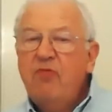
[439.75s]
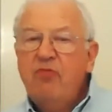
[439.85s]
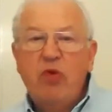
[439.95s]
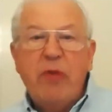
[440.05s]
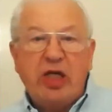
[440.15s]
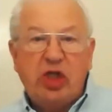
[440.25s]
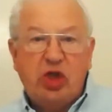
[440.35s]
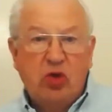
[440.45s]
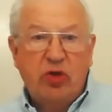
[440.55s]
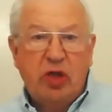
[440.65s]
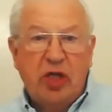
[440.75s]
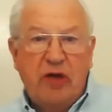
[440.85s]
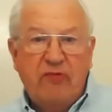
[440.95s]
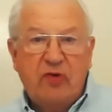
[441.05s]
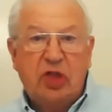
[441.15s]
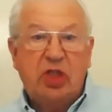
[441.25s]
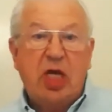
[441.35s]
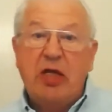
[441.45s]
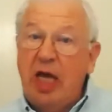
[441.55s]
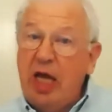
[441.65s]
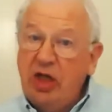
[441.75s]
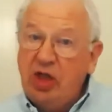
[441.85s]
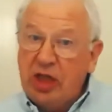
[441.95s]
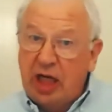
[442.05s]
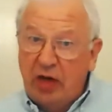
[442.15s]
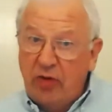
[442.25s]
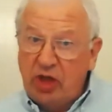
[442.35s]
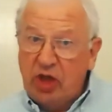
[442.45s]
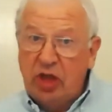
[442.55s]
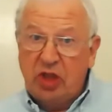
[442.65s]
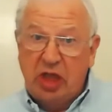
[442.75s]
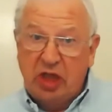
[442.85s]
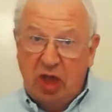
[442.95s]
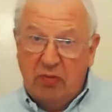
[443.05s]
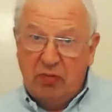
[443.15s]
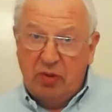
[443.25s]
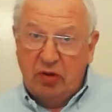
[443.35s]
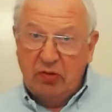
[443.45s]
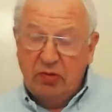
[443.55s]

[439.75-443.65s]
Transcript: we make sure that they've signed their energy declaration, as an example,